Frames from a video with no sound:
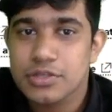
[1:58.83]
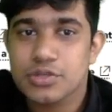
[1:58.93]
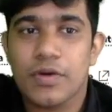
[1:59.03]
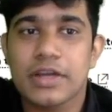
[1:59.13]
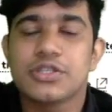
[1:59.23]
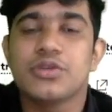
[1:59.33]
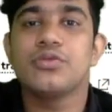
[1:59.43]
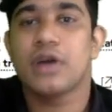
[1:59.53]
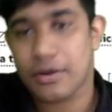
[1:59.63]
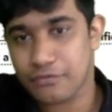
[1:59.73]
So once
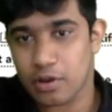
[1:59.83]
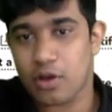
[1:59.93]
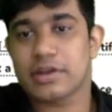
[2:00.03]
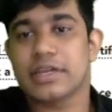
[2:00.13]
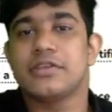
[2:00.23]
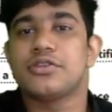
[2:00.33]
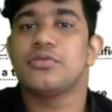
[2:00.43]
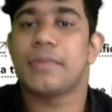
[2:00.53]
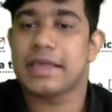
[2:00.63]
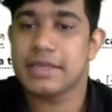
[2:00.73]
you have logged
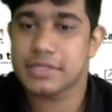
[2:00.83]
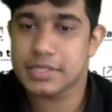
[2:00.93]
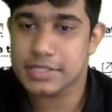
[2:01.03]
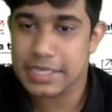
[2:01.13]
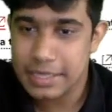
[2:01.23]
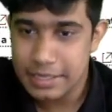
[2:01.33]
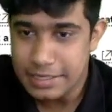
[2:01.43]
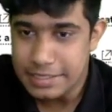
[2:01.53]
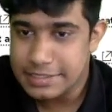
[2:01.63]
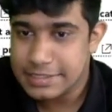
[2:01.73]
into my ACCA,
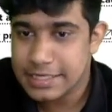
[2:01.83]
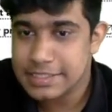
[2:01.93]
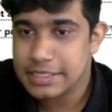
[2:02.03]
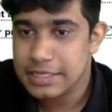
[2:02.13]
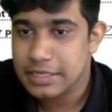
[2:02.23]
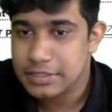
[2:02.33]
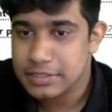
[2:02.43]
just